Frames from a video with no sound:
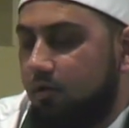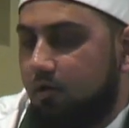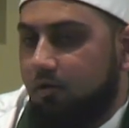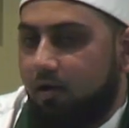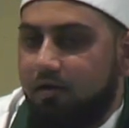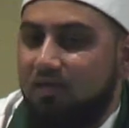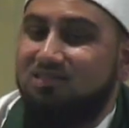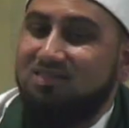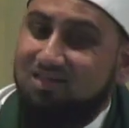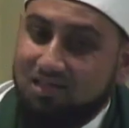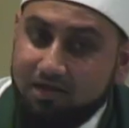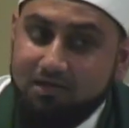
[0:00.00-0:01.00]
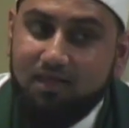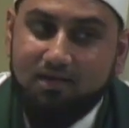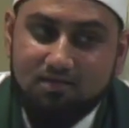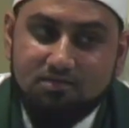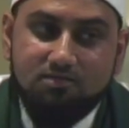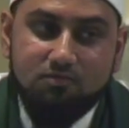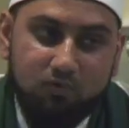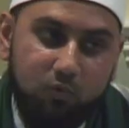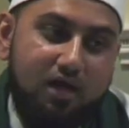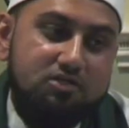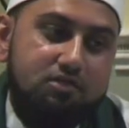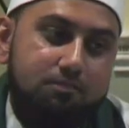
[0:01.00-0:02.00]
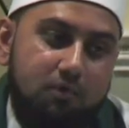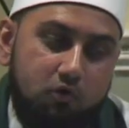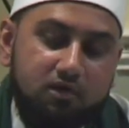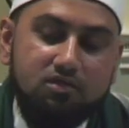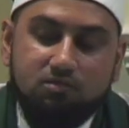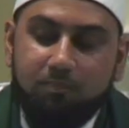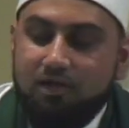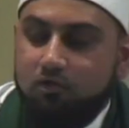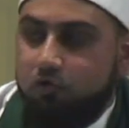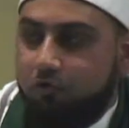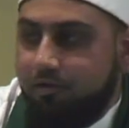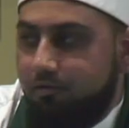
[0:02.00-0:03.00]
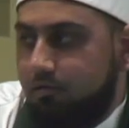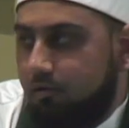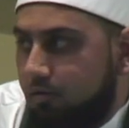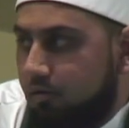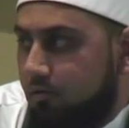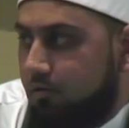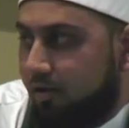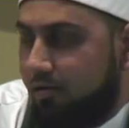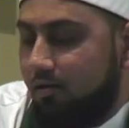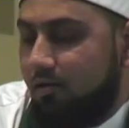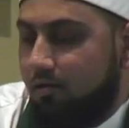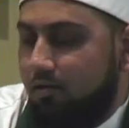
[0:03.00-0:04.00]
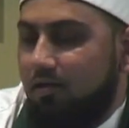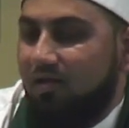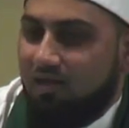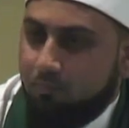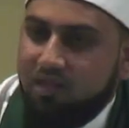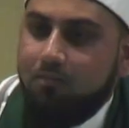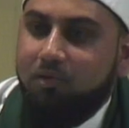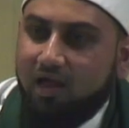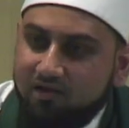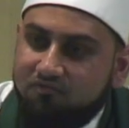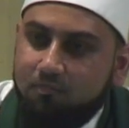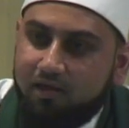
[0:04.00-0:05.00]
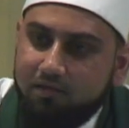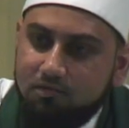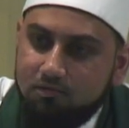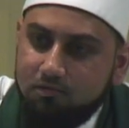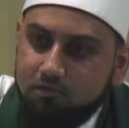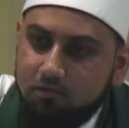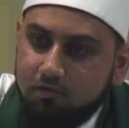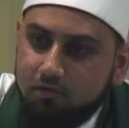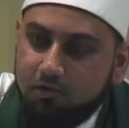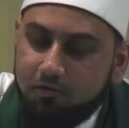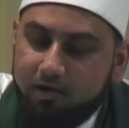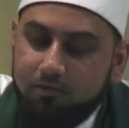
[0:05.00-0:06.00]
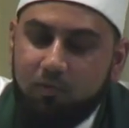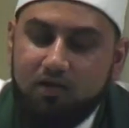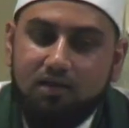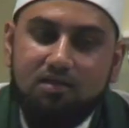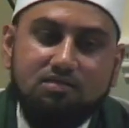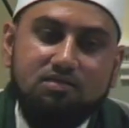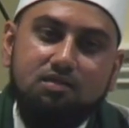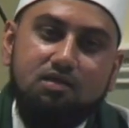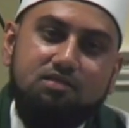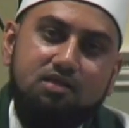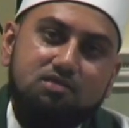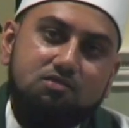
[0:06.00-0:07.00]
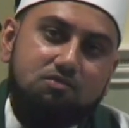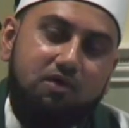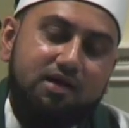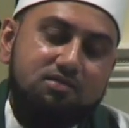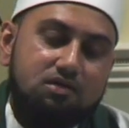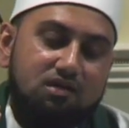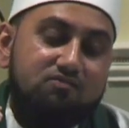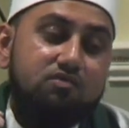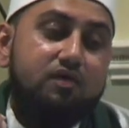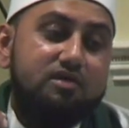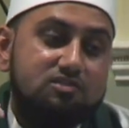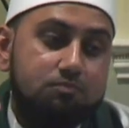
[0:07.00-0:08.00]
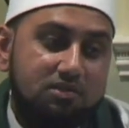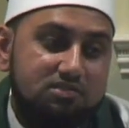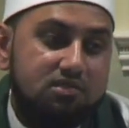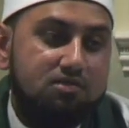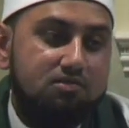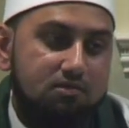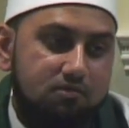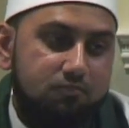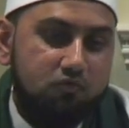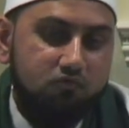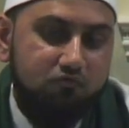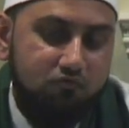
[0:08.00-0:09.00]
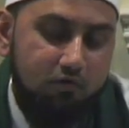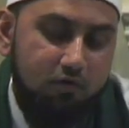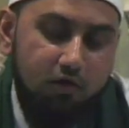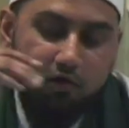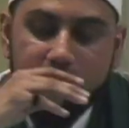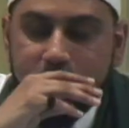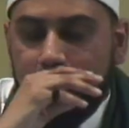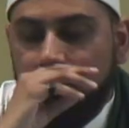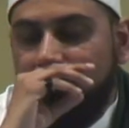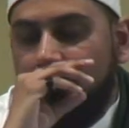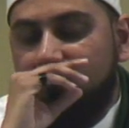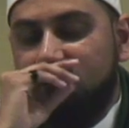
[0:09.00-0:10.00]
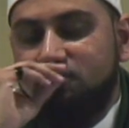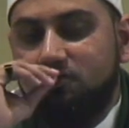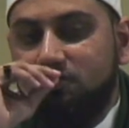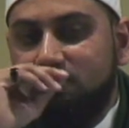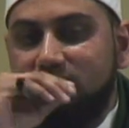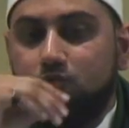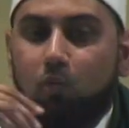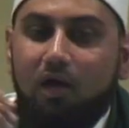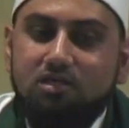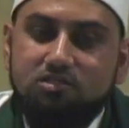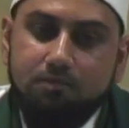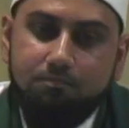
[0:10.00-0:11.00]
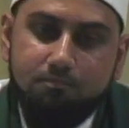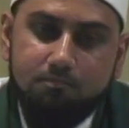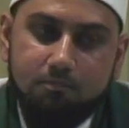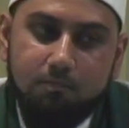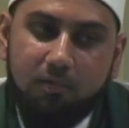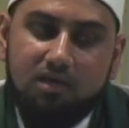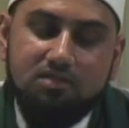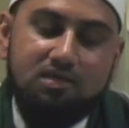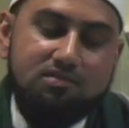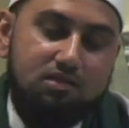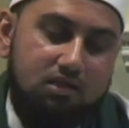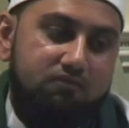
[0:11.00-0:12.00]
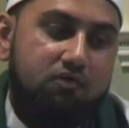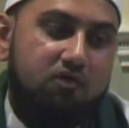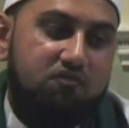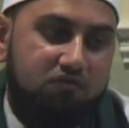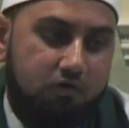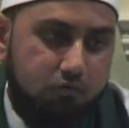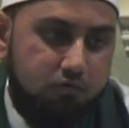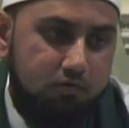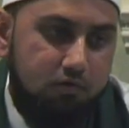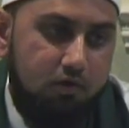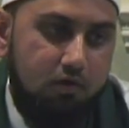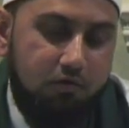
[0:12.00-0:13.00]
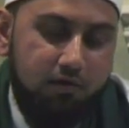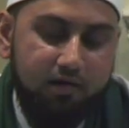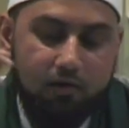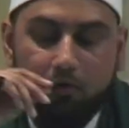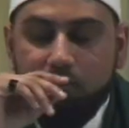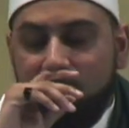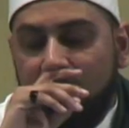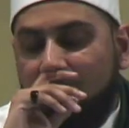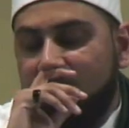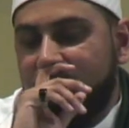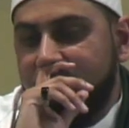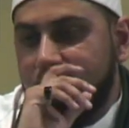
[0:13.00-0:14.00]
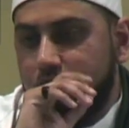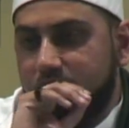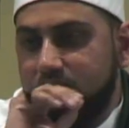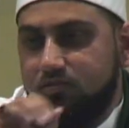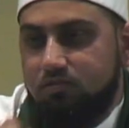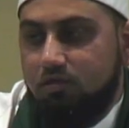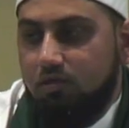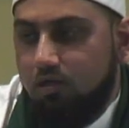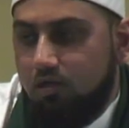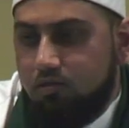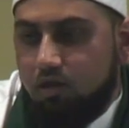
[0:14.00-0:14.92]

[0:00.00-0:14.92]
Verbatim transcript: Right? Is this clear that is wajib or it's mandatory? Right? It can be implied from that, right? But it, isn't, it doesn't rise to the level of explicit proof. So they would consider this wajib, but it's not the level of fard. Right? And only the Hanafis do this. The